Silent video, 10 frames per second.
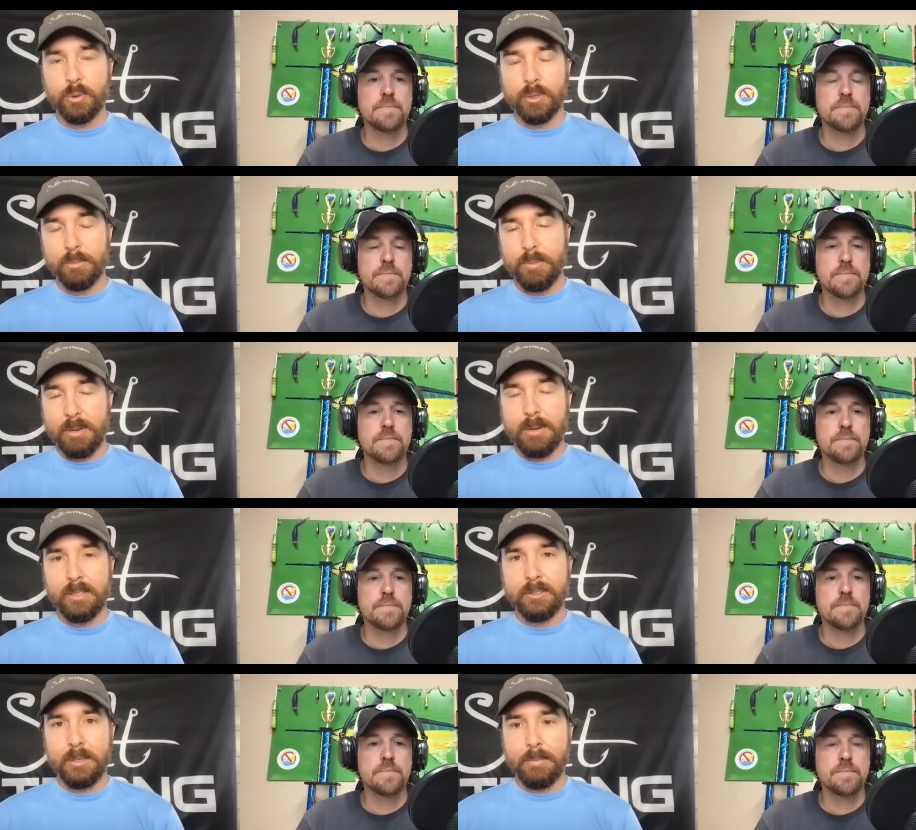Speaker 1: short, just
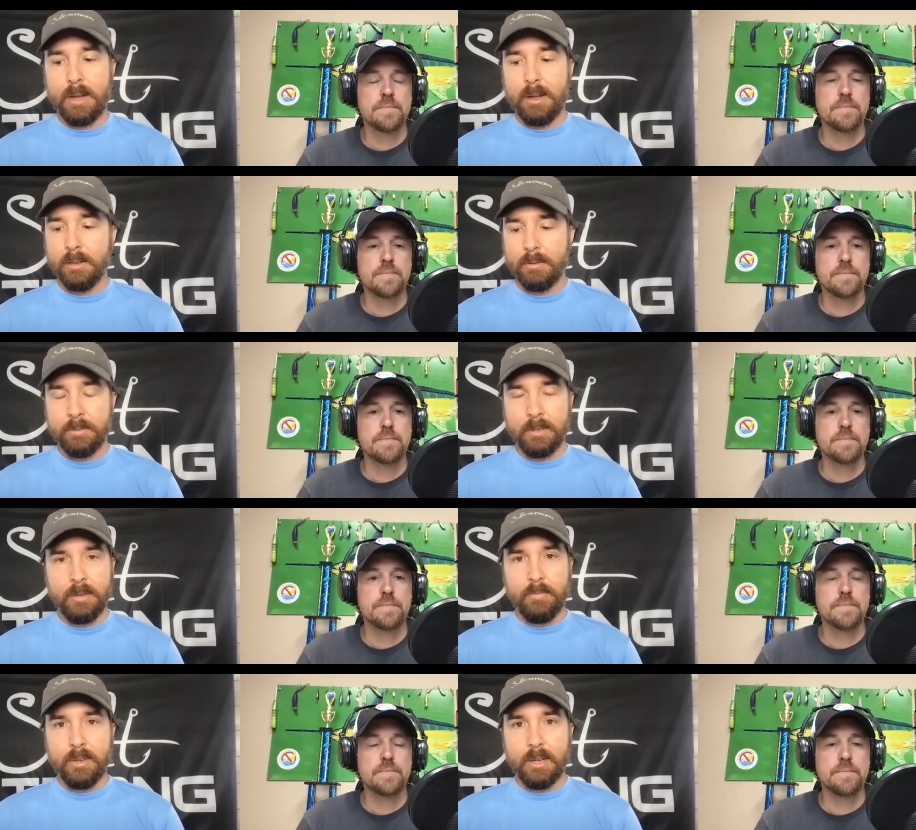minimize the amount of,
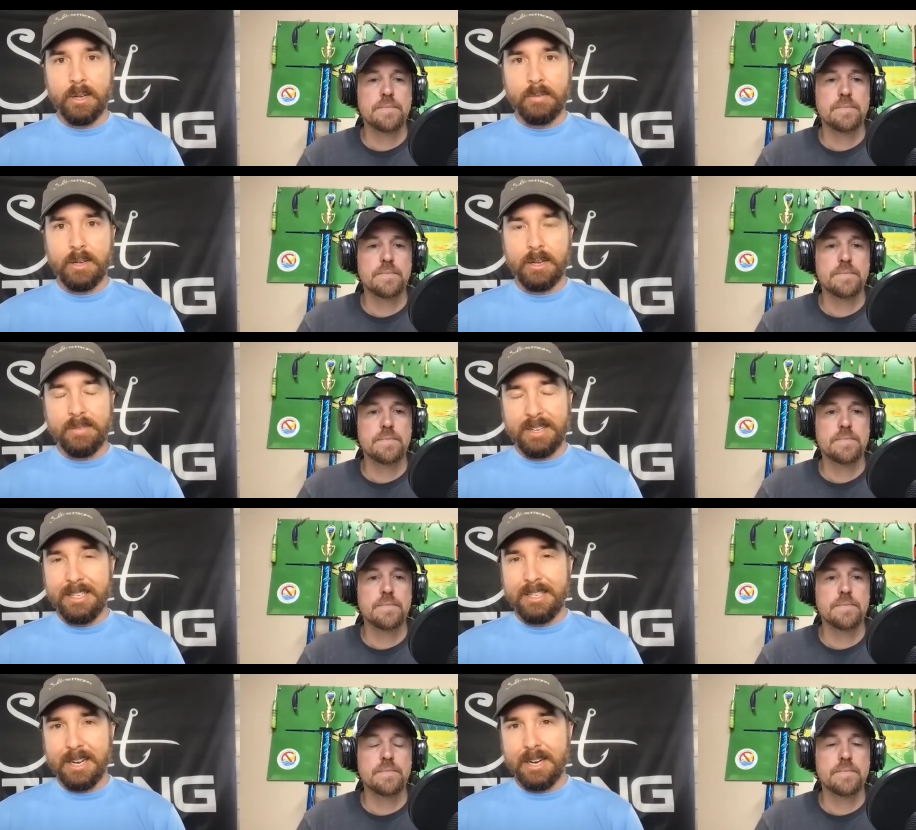of, uh, of
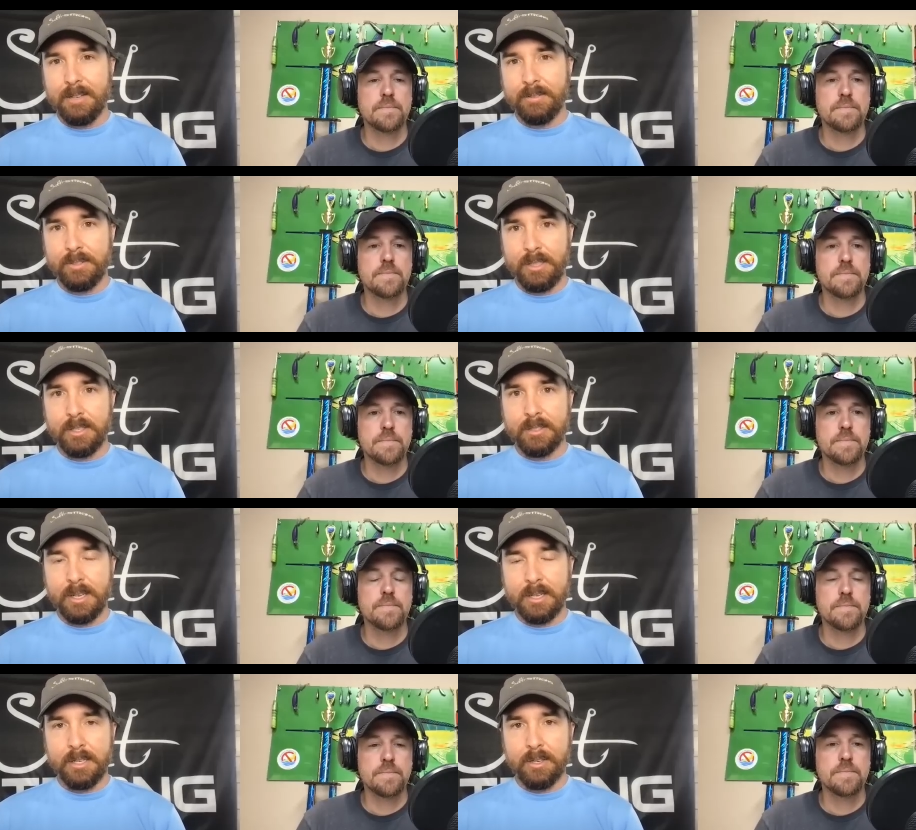any kind of scents
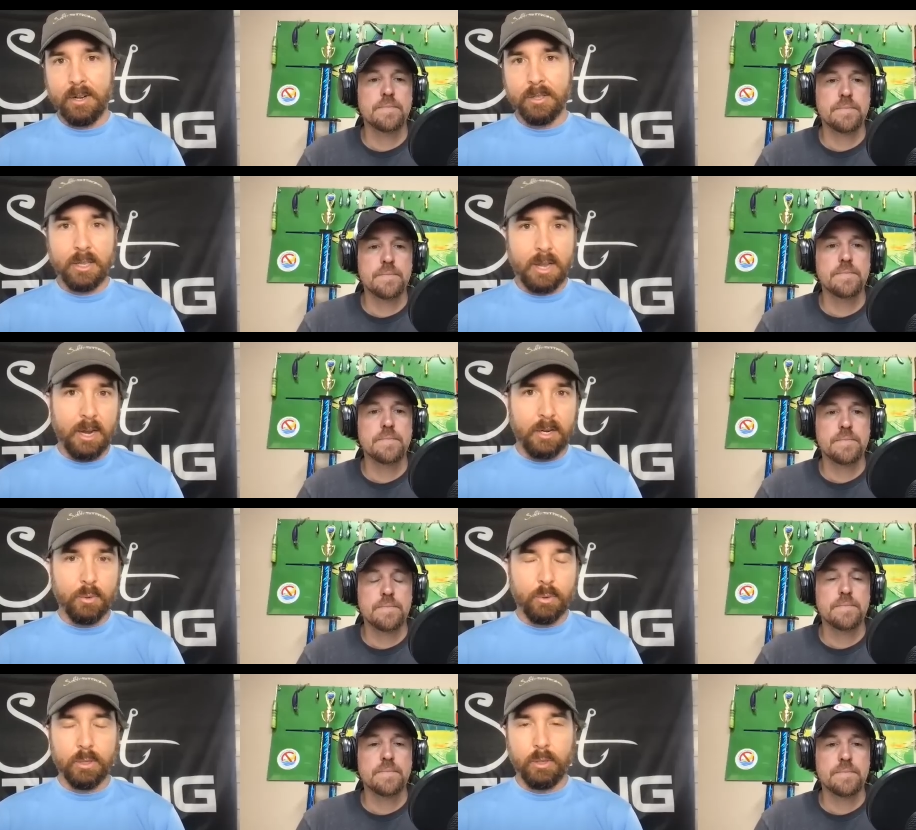that get on the line
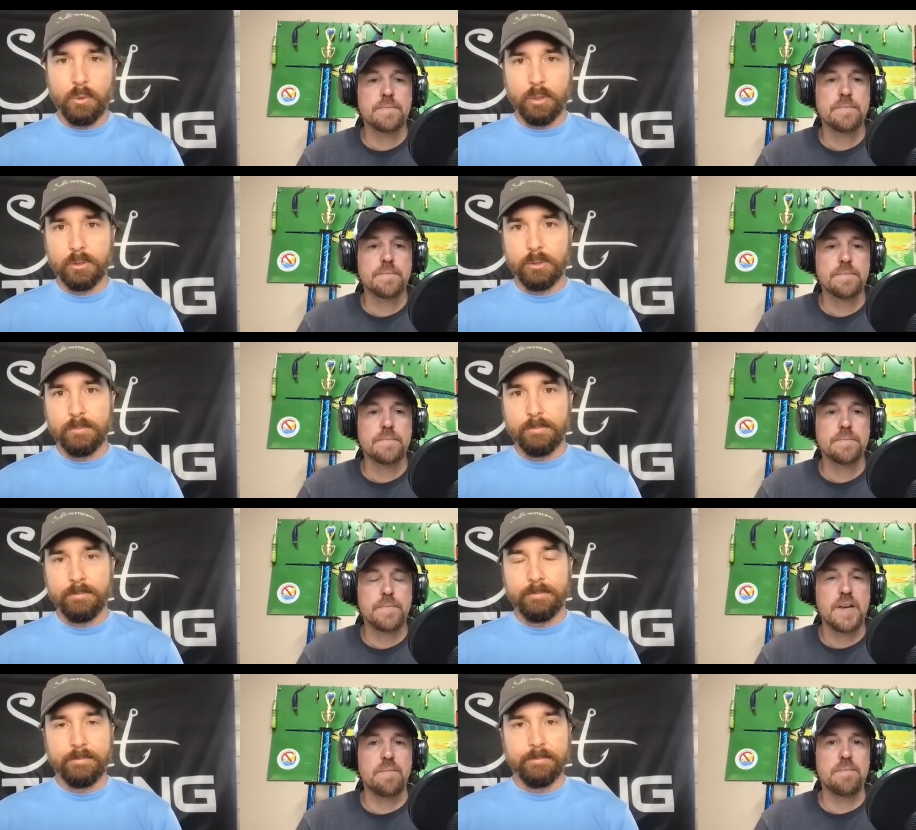or the lures.
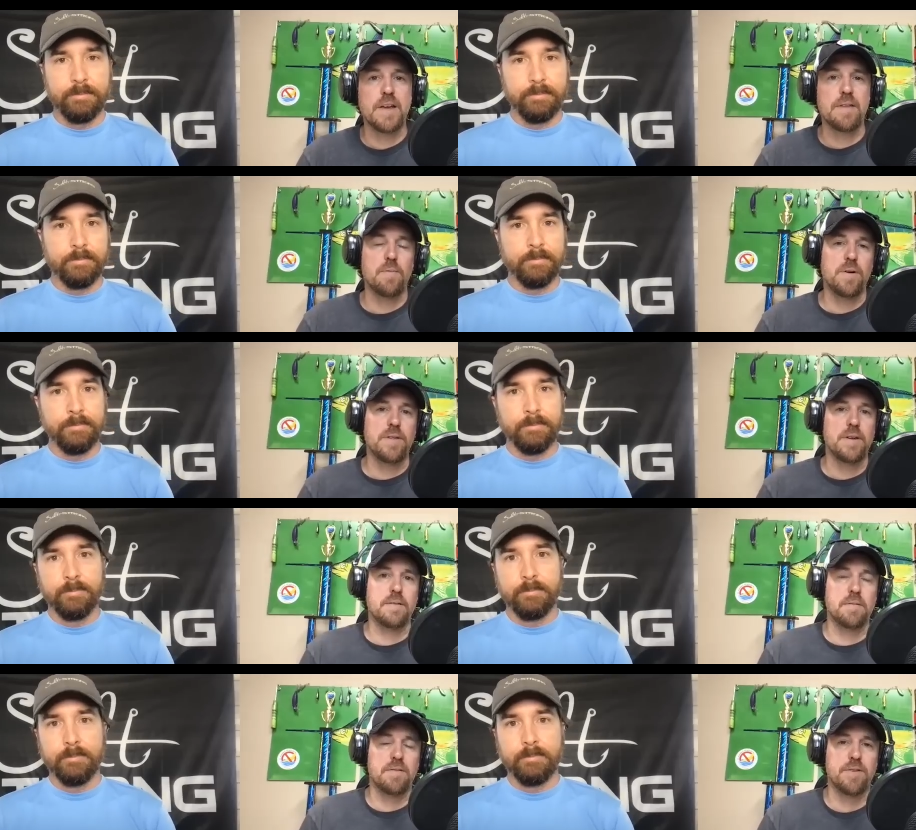
Speaker 2: Yep. Yeah. The one that
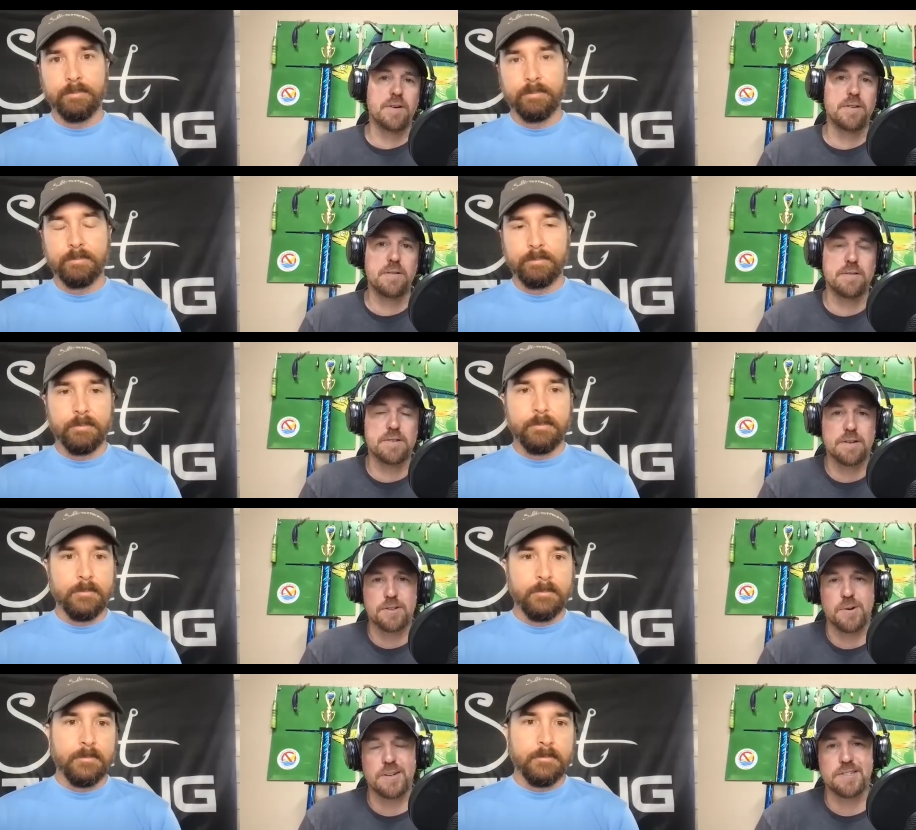you're referring to, the
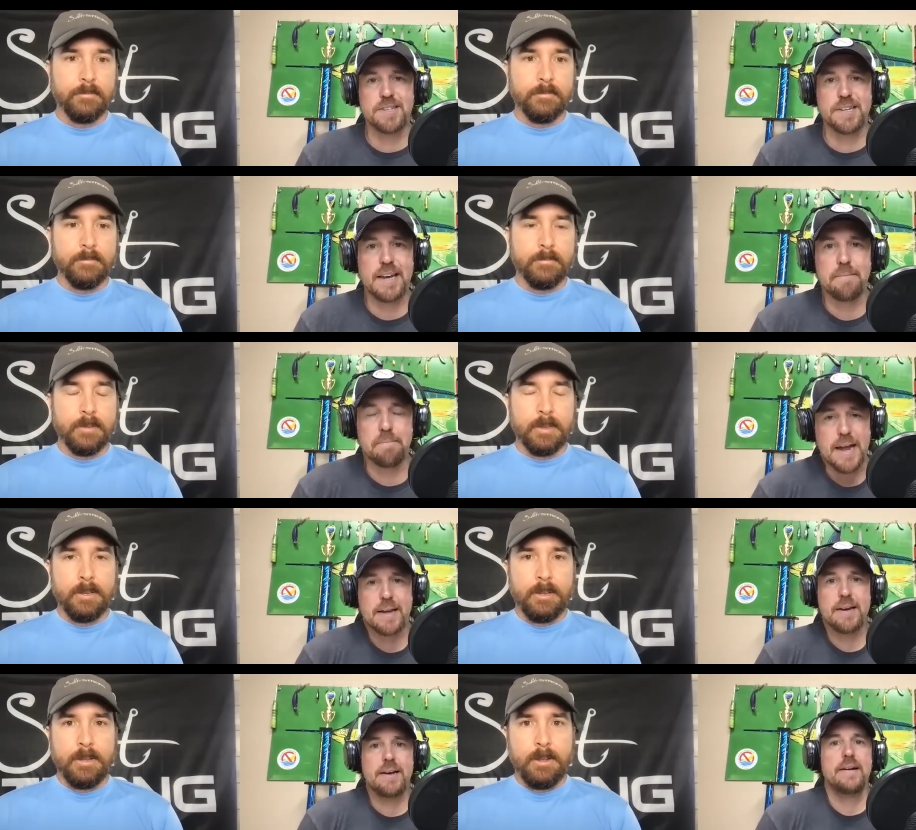sunscreen is
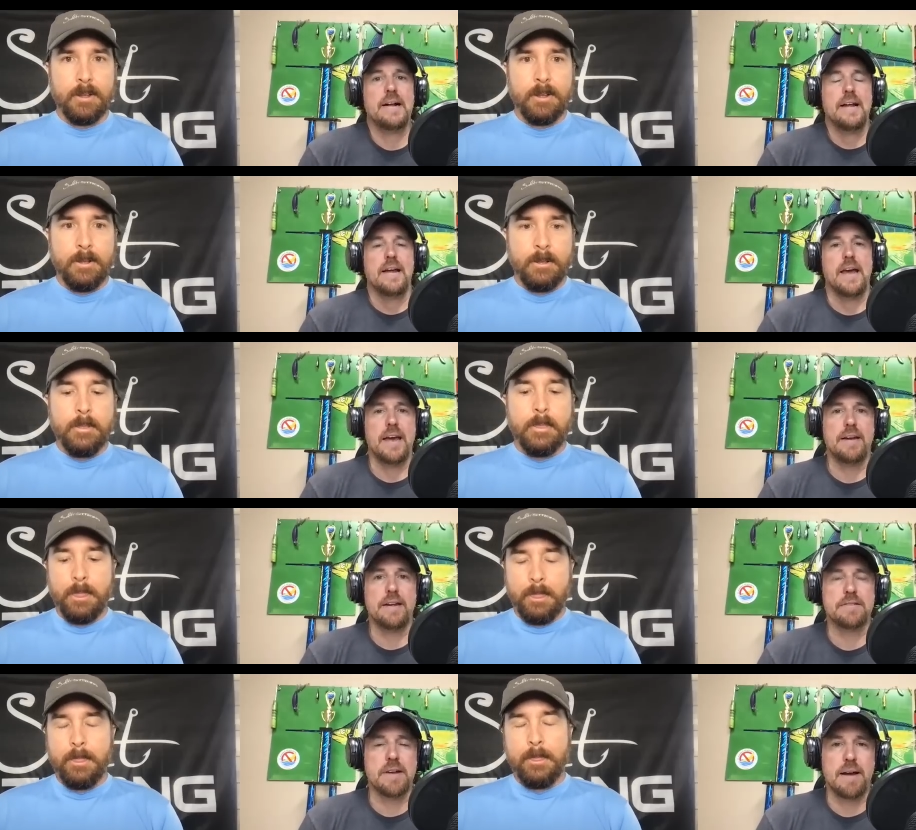SkinMedica, and
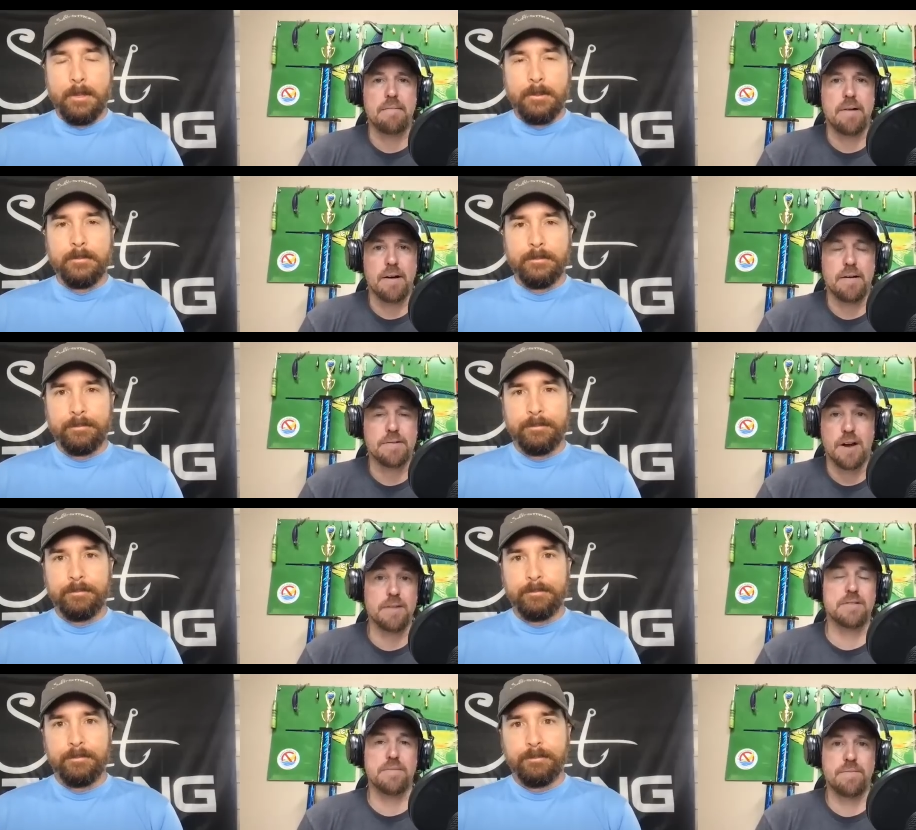it's not
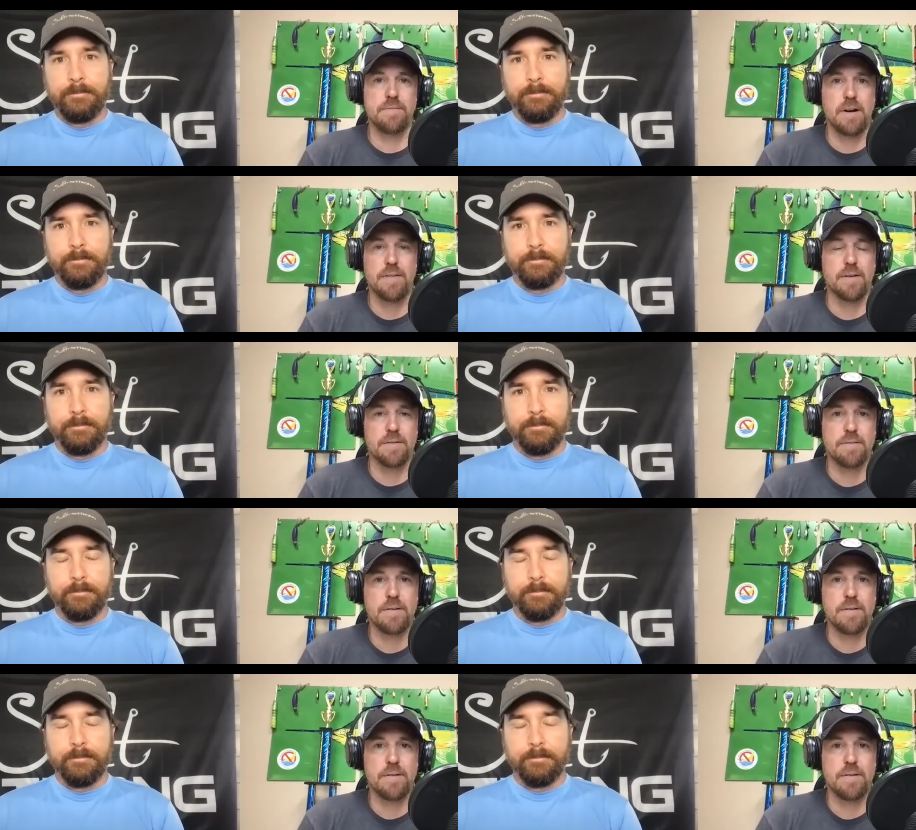tons of other